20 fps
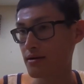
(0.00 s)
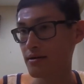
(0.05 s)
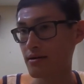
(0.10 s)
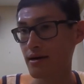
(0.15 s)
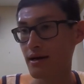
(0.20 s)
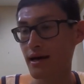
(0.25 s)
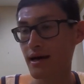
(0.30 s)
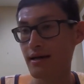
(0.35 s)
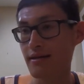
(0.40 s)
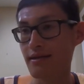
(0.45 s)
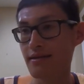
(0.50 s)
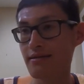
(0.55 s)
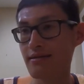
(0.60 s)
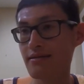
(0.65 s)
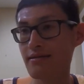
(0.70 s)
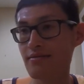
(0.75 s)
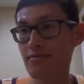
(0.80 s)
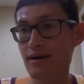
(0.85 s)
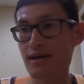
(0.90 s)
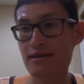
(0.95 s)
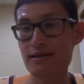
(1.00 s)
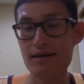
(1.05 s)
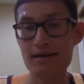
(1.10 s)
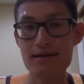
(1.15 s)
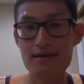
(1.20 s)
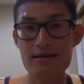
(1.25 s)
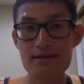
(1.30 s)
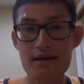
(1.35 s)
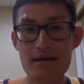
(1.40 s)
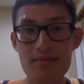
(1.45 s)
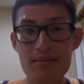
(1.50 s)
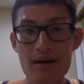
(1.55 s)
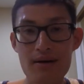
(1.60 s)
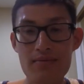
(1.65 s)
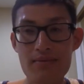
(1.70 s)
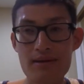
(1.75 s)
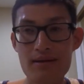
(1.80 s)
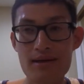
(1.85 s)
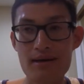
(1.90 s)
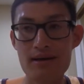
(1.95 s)
And this is my second time I've
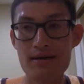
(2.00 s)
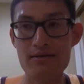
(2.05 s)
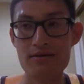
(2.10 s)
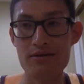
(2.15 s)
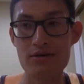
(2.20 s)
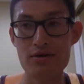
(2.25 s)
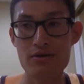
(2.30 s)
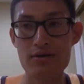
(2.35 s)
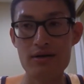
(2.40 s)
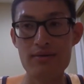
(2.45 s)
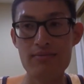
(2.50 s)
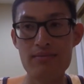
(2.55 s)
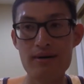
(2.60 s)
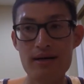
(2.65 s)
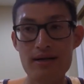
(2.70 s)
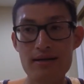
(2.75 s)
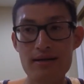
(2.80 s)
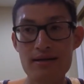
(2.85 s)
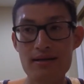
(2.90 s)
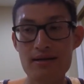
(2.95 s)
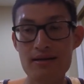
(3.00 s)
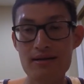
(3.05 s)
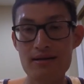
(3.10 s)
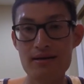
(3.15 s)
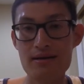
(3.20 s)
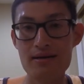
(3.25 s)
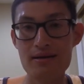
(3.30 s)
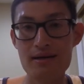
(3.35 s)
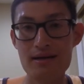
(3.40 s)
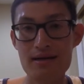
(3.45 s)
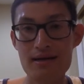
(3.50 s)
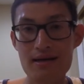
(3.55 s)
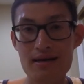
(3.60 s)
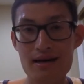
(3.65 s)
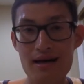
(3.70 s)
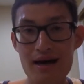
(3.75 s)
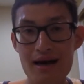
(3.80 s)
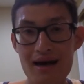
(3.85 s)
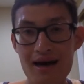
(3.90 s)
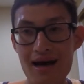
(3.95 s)
been getting surgery, but
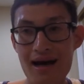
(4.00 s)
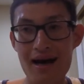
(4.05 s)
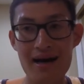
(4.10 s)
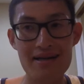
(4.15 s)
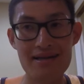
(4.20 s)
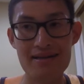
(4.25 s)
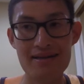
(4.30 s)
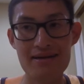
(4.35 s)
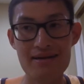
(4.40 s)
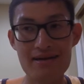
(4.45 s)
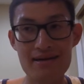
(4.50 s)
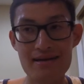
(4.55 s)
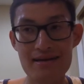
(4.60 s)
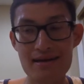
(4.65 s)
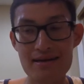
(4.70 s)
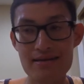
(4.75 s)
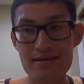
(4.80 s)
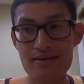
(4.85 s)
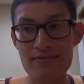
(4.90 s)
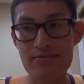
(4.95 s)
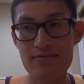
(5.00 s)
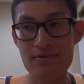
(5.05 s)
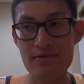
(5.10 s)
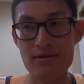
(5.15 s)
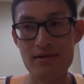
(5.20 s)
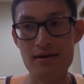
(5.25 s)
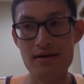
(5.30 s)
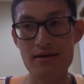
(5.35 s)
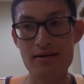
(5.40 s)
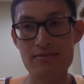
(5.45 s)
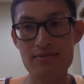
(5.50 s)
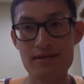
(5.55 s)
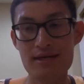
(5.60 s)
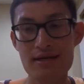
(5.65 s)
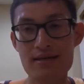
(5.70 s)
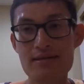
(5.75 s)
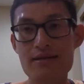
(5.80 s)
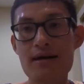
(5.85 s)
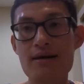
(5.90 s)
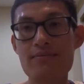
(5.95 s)
I did not get LASIK for the
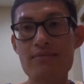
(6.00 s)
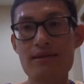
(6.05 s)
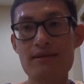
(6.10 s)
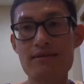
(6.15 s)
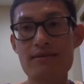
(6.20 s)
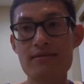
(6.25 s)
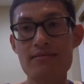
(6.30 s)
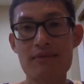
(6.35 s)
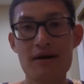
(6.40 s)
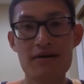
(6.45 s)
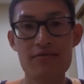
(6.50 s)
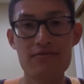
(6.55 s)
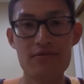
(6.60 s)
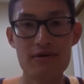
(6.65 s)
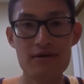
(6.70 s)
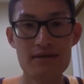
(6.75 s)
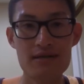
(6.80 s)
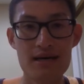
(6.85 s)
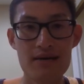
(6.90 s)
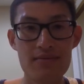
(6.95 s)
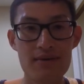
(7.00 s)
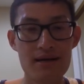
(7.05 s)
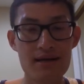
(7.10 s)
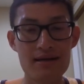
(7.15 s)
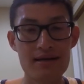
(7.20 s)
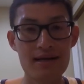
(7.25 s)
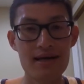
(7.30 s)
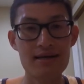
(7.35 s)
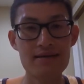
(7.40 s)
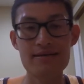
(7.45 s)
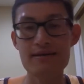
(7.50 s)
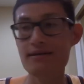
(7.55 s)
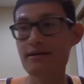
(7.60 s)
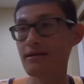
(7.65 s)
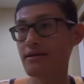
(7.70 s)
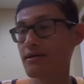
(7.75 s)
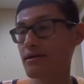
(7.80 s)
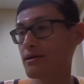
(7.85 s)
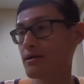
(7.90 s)
second time. This is my first time I get LASIK.